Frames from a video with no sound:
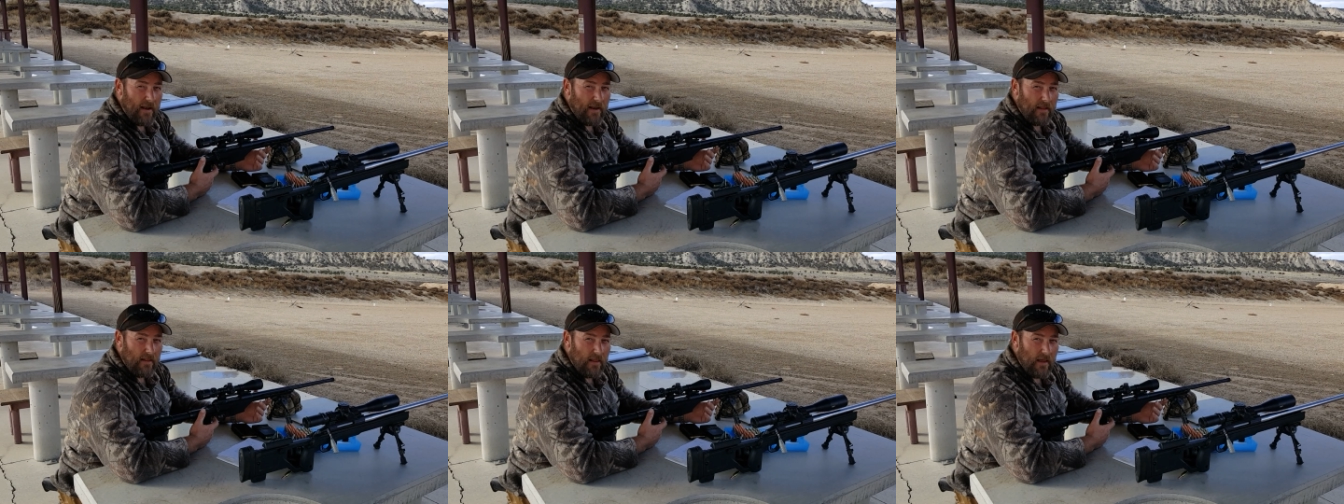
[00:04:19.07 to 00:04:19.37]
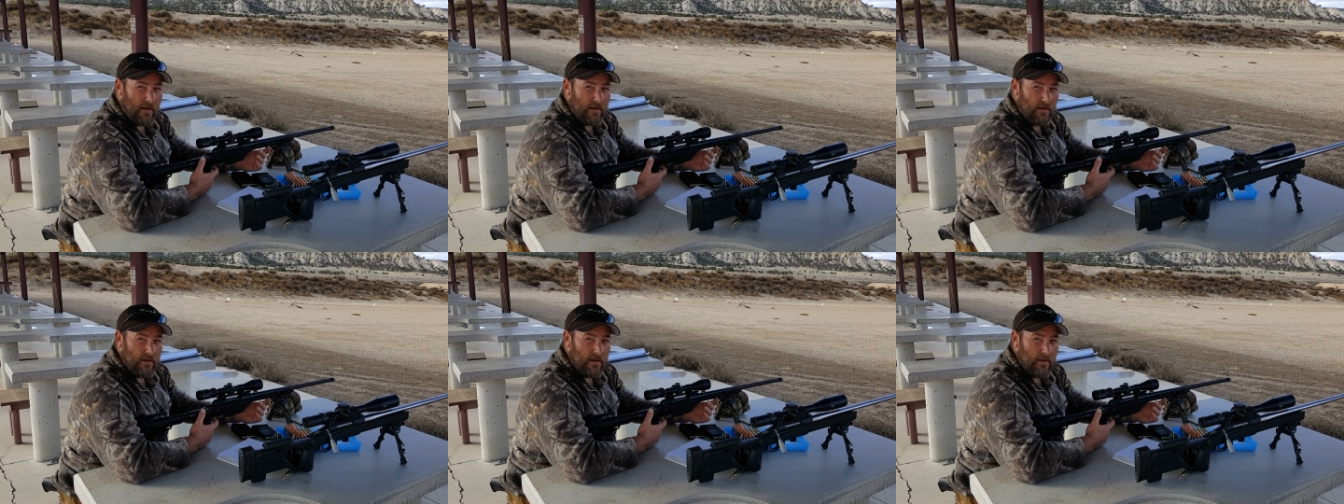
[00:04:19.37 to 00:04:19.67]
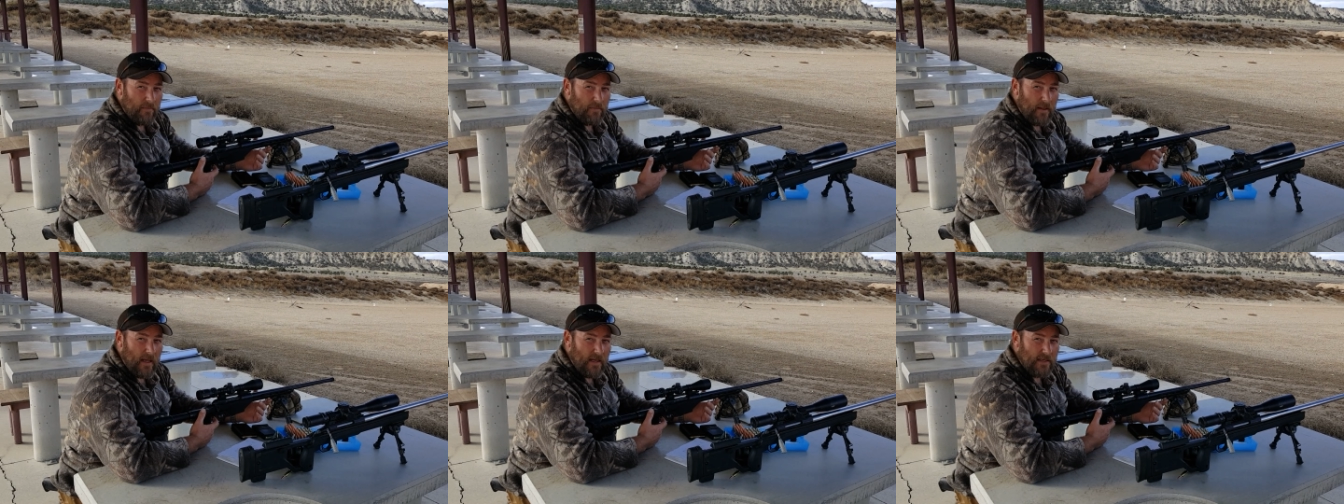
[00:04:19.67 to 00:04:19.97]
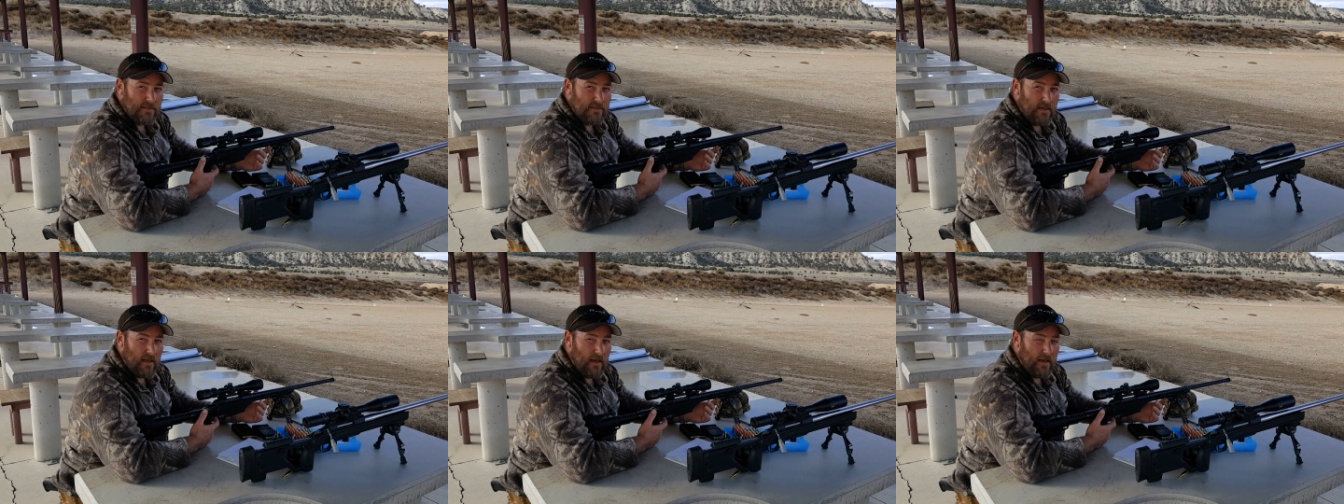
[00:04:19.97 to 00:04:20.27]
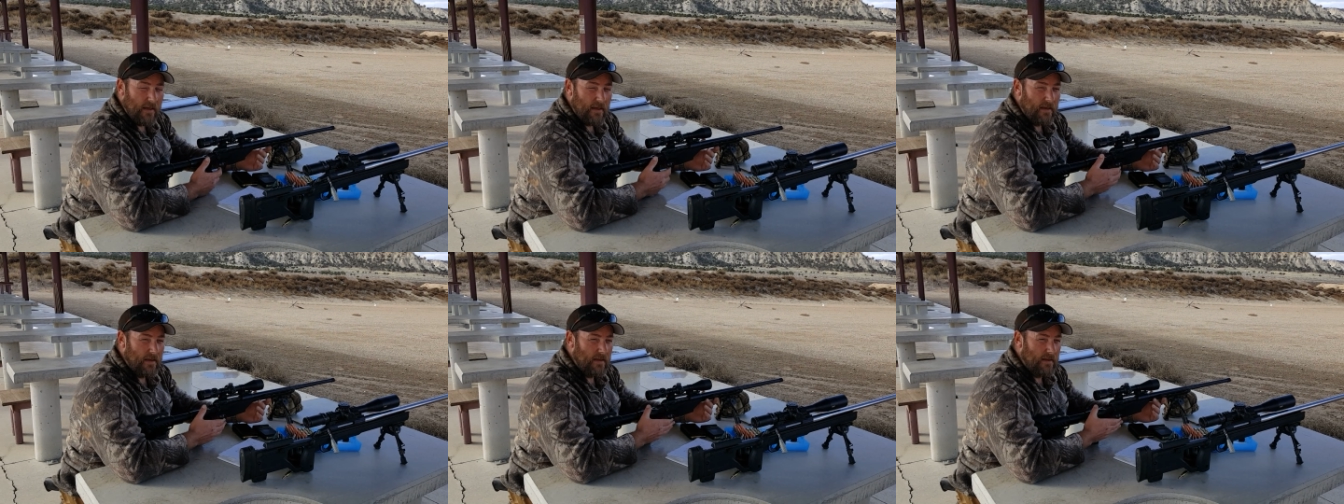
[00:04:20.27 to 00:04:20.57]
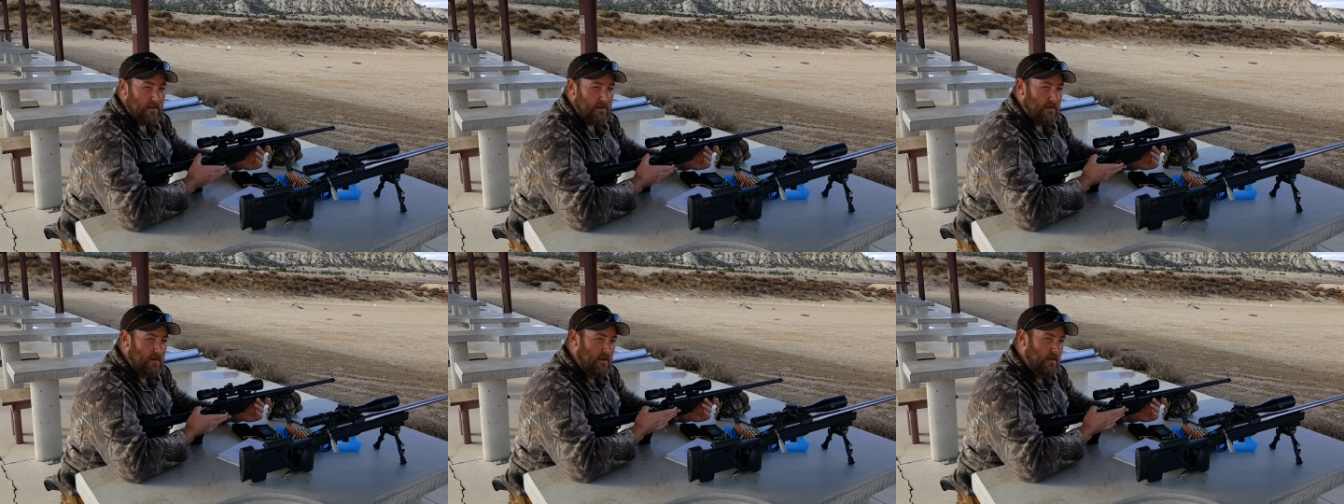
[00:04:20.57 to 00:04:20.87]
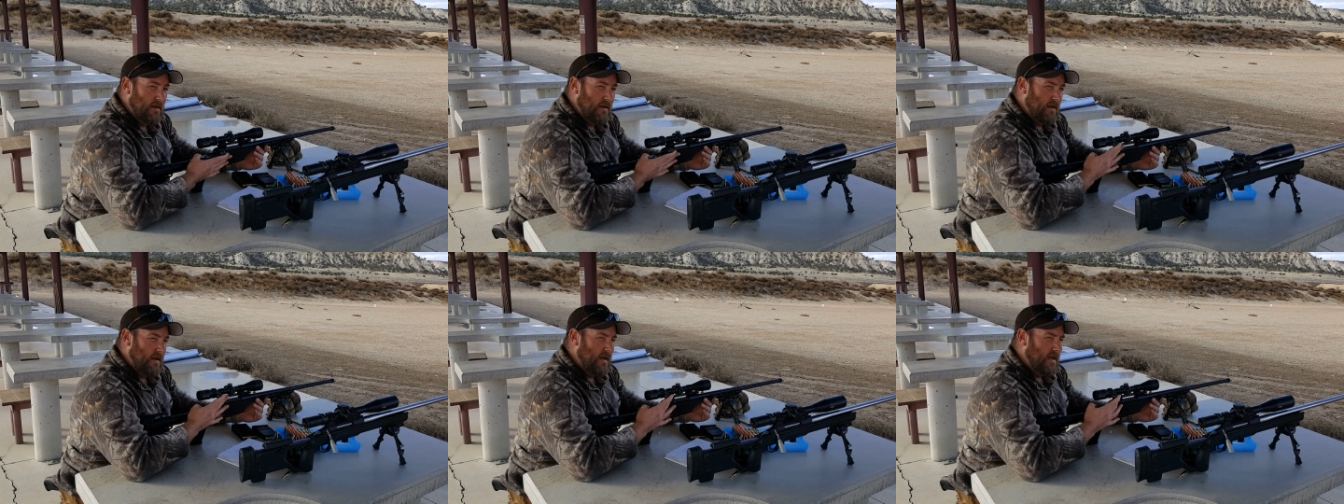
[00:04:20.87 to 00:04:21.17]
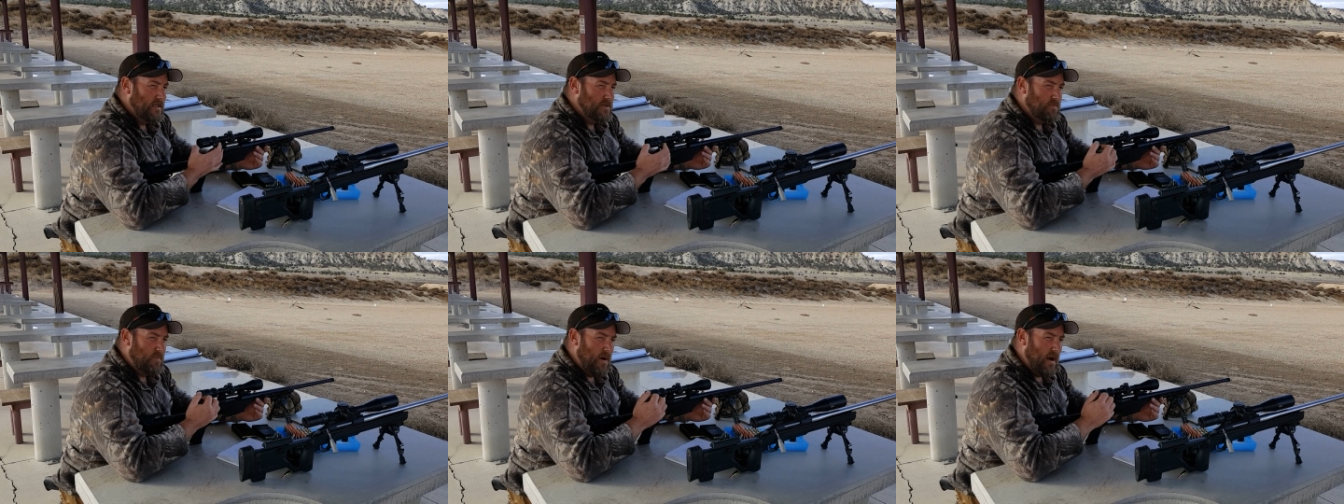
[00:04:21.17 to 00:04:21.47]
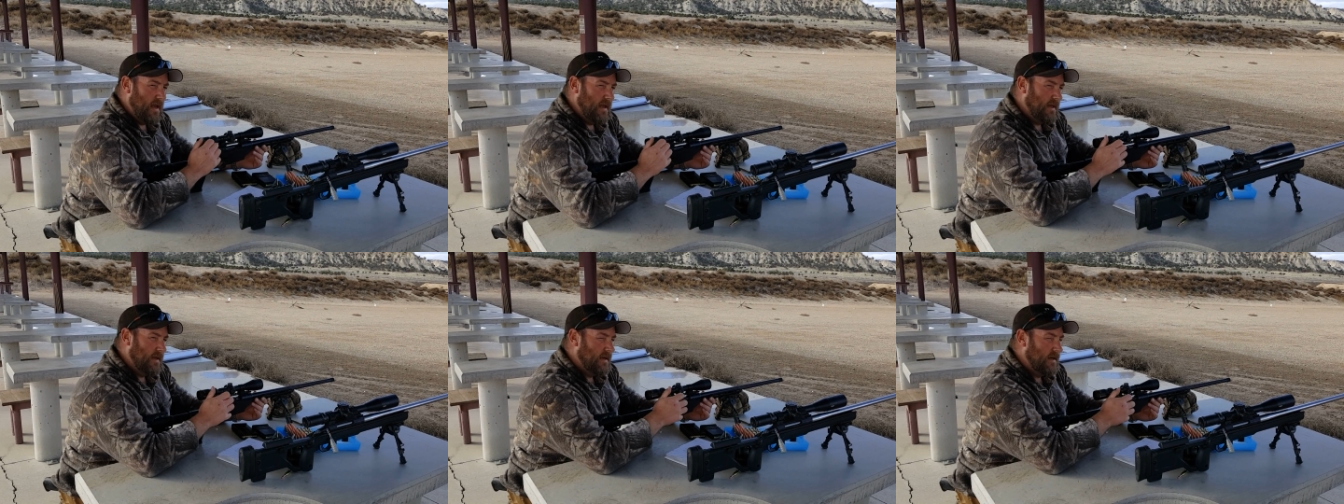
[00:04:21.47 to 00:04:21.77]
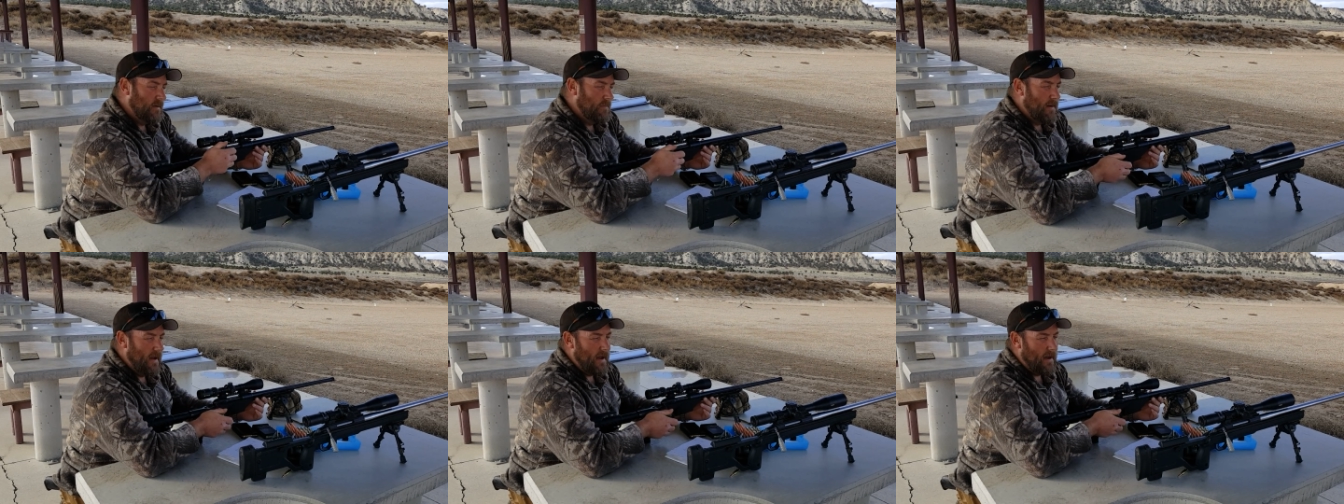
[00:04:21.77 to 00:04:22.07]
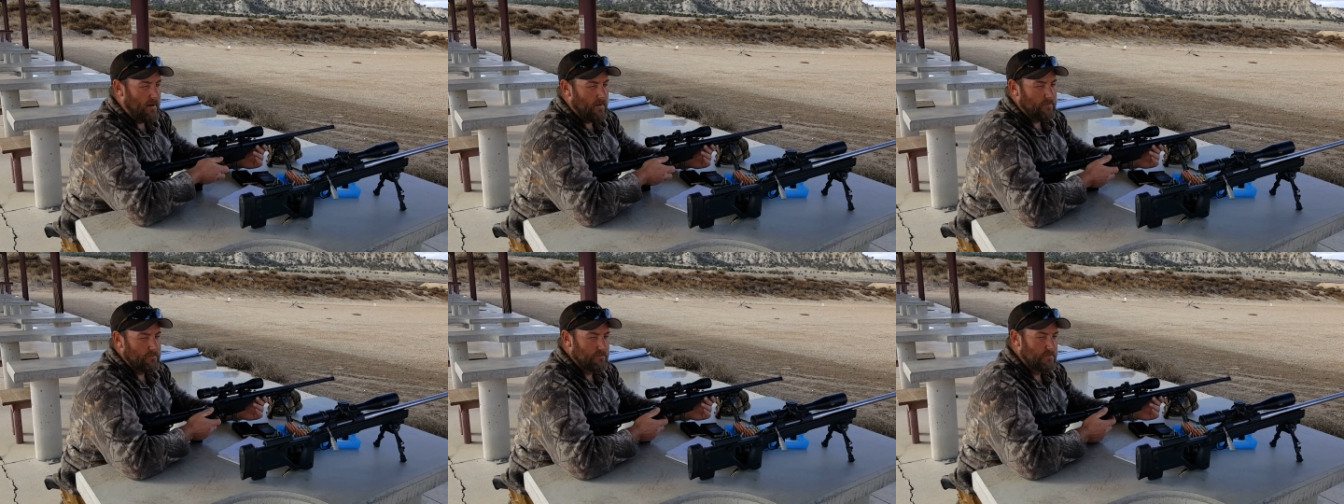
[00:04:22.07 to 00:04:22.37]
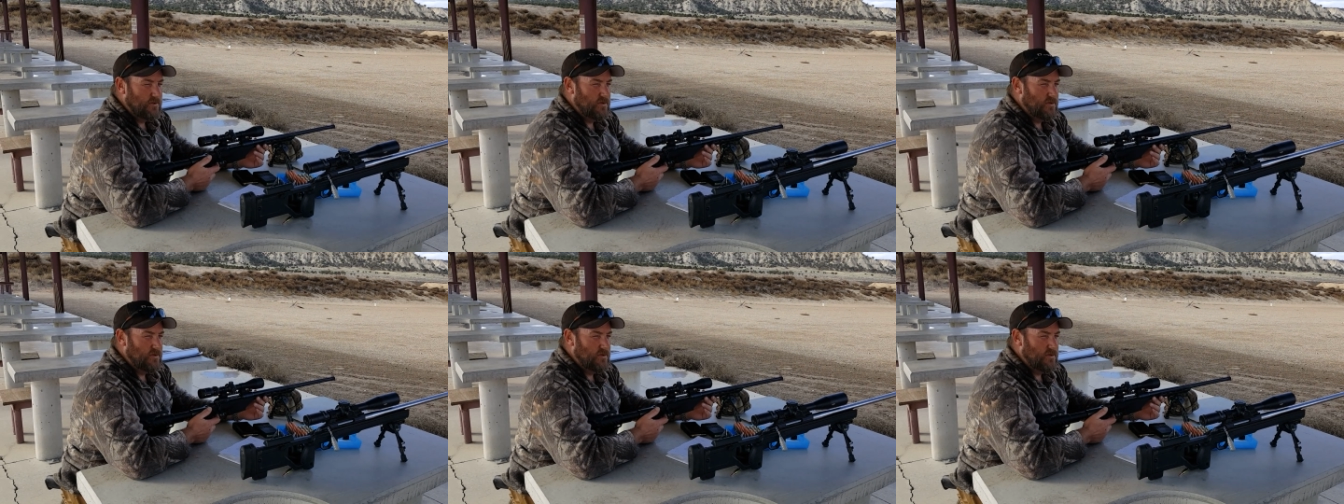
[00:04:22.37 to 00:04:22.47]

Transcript: I lightened it up last night, and it's breaking at about